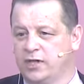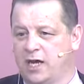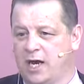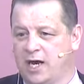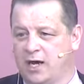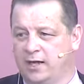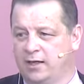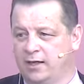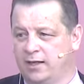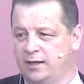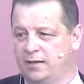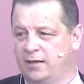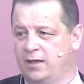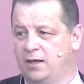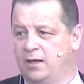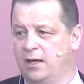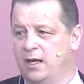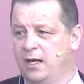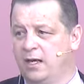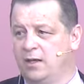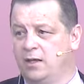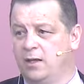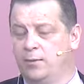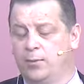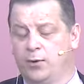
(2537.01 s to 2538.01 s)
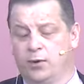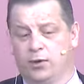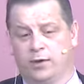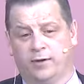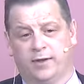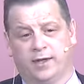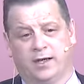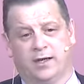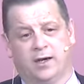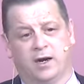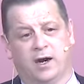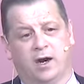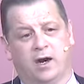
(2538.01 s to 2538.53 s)
I had it in the, the boot of
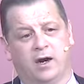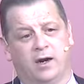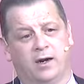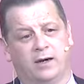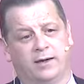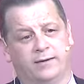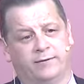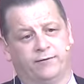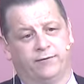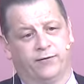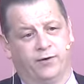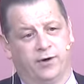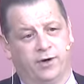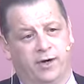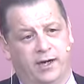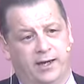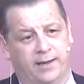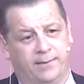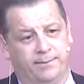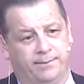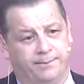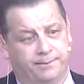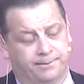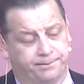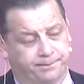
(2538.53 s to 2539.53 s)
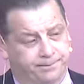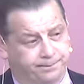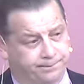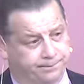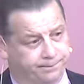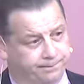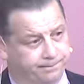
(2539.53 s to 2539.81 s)
the car for him.